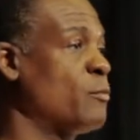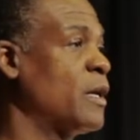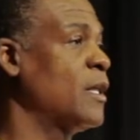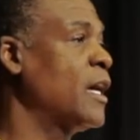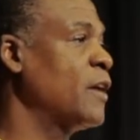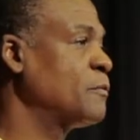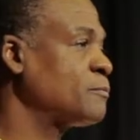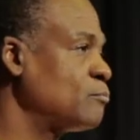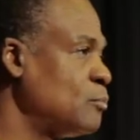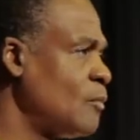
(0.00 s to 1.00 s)
of my life.
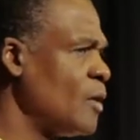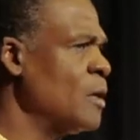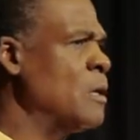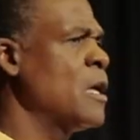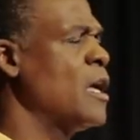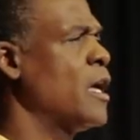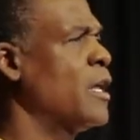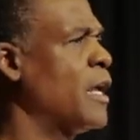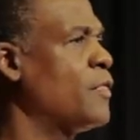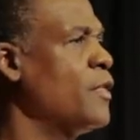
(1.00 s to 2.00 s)

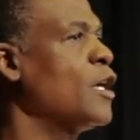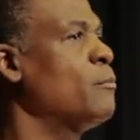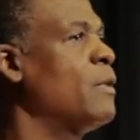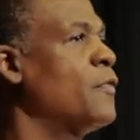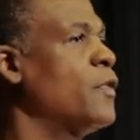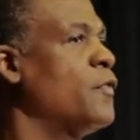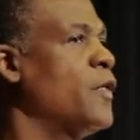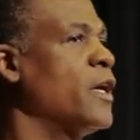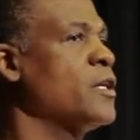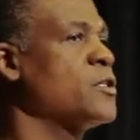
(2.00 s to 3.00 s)
And I think about the
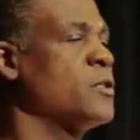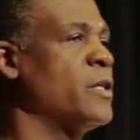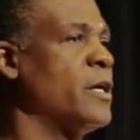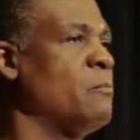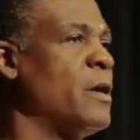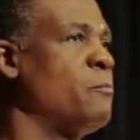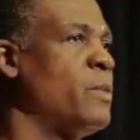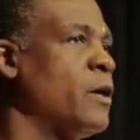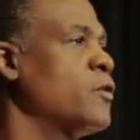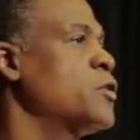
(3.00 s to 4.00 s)
things that my
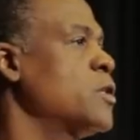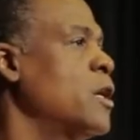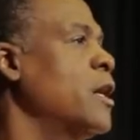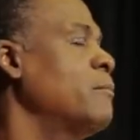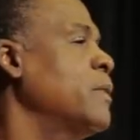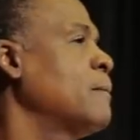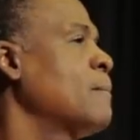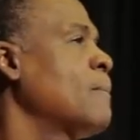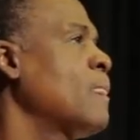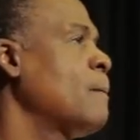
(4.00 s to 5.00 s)
parents taught me.
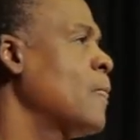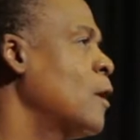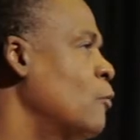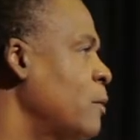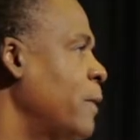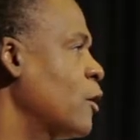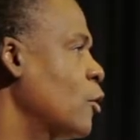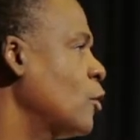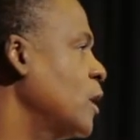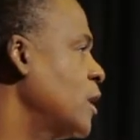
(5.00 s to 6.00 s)
And one of my
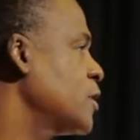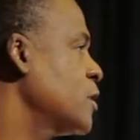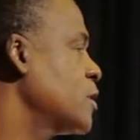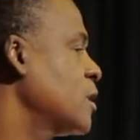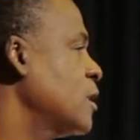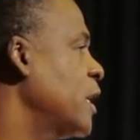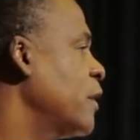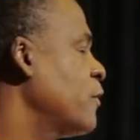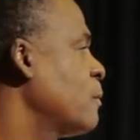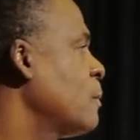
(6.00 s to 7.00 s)
early lessons in
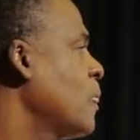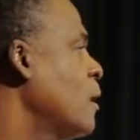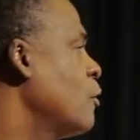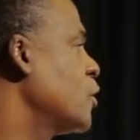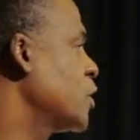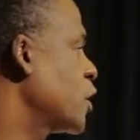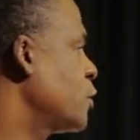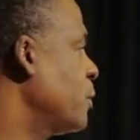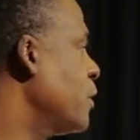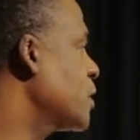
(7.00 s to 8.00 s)
life was an
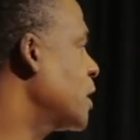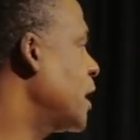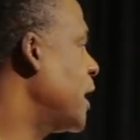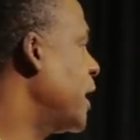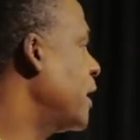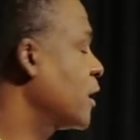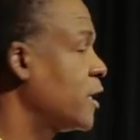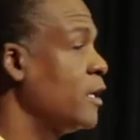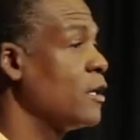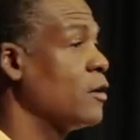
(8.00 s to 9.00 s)
experience that I had in
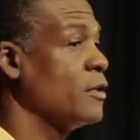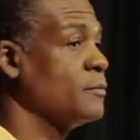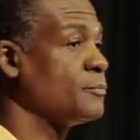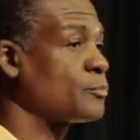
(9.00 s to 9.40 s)
kindergarten.